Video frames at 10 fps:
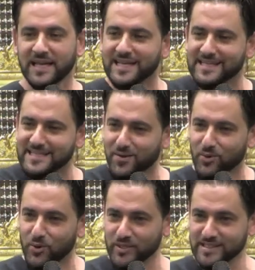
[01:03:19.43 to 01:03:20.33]

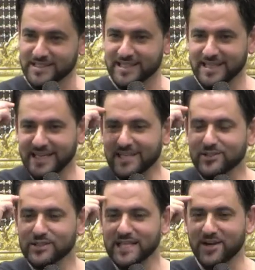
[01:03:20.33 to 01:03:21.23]
Download it. Not
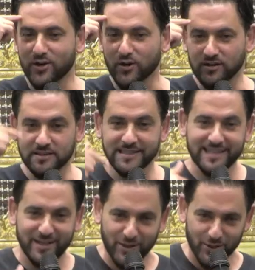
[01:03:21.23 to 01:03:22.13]
just here.
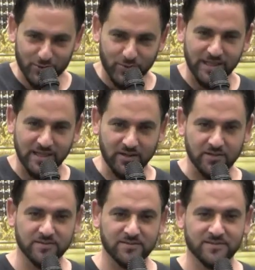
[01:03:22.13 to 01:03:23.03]
Also in here.
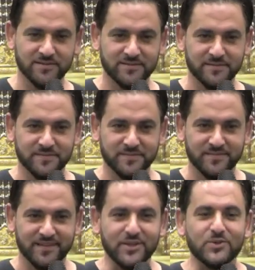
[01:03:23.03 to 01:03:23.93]

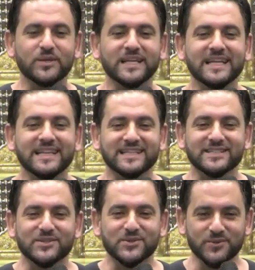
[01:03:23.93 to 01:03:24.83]
You need this
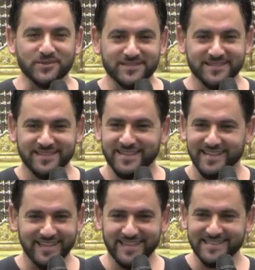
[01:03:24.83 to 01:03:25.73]
too.
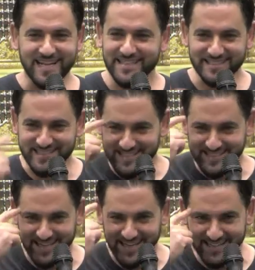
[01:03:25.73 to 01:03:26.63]
It's not just this,
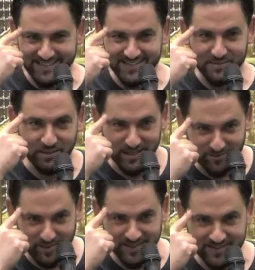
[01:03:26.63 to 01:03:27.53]
guys. Believe
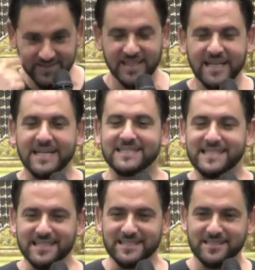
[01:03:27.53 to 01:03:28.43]
me. It's
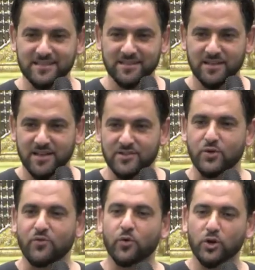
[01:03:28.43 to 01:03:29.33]
this. So
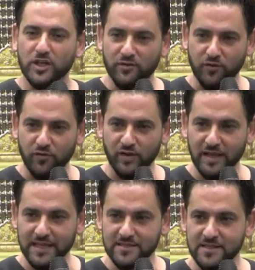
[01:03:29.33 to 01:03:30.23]
if we're looking for
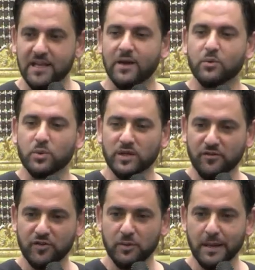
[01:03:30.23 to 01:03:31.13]
feelings, we want to
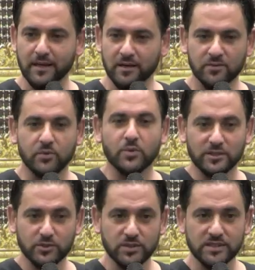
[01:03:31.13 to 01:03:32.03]
feel better, we want
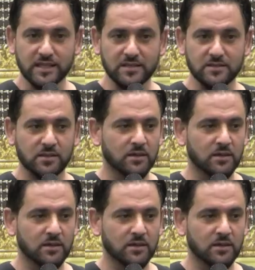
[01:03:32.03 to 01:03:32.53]
to do these things,